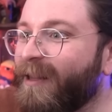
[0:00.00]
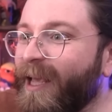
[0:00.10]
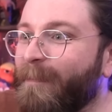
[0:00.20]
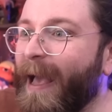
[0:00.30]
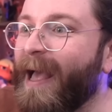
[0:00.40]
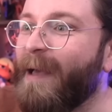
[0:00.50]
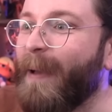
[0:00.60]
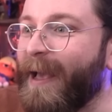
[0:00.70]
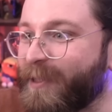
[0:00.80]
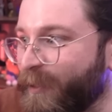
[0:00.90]
Like,
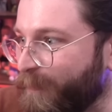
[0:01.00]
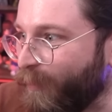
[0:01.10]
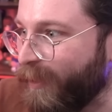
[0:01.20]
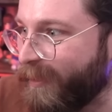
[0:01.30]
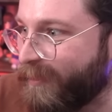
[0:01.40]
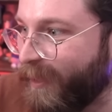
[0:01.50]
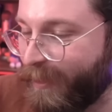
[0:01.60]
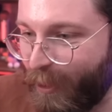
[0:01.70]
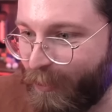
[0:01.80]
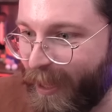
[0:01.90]
past a point, it's like,
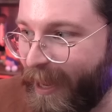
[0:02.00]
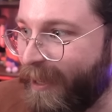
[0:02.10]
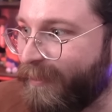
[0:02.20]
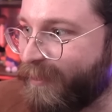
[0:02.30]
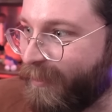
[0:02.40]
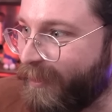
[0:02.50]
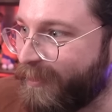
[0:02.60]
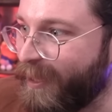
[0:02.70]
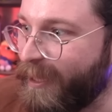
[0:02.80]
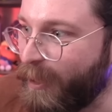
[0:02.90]
okay,
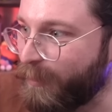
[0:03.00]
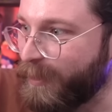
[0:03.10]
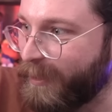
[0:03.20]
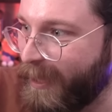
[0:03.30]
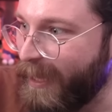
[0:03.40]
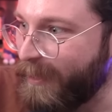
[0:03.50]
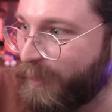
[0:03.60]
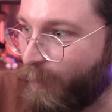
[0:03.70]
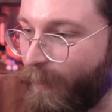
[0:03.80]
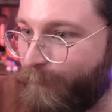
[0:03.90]
Zelensky, here's the keys
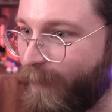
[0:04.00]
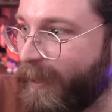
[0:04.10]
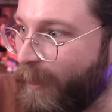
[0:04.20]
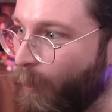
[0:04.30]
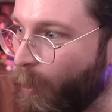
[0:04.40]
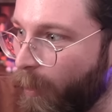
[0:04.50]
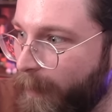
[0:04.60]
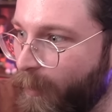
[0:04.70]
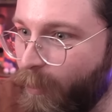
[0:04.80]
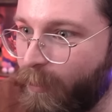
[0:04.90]
to our
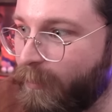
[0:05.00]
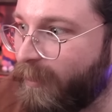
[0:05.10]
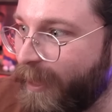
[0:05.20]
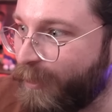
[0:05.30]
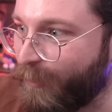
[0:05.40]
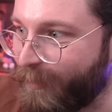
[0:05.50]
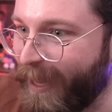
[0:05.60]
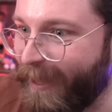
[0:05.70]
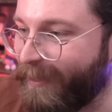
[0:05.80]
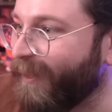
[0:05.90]
orbital laser
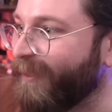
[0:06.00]
cannon.